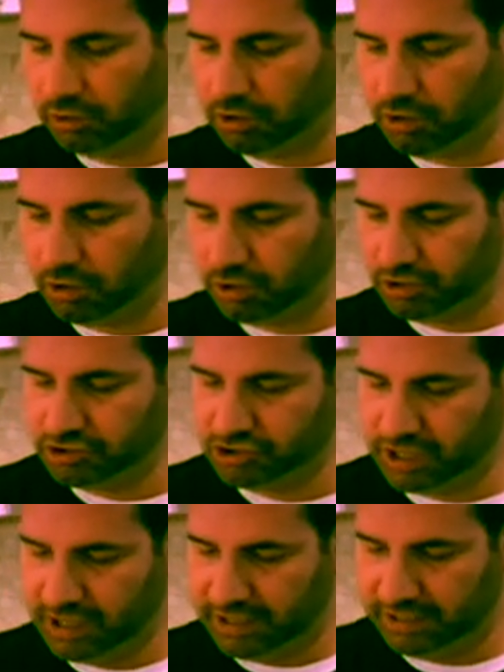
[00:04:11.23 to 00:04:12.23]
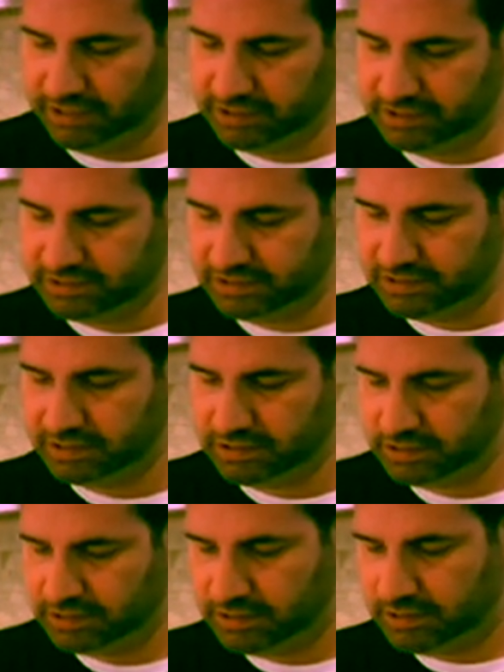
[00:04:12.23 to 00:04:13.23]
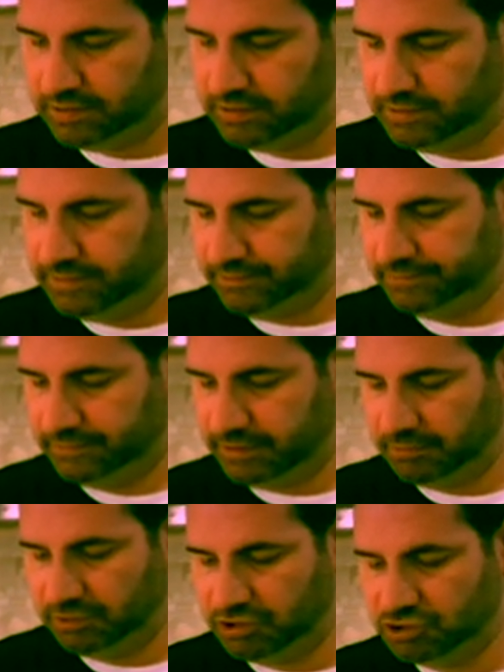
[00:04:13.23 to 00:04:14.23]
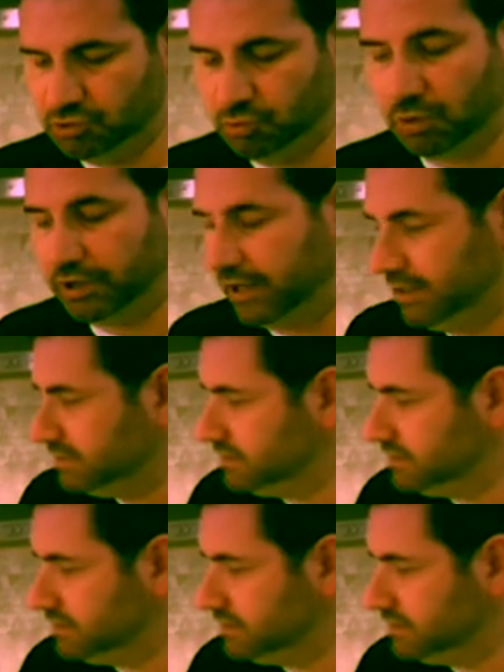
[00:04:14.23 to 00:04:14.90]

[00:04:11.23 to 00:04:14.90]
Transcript: large eggs. And I'm going to do 1 at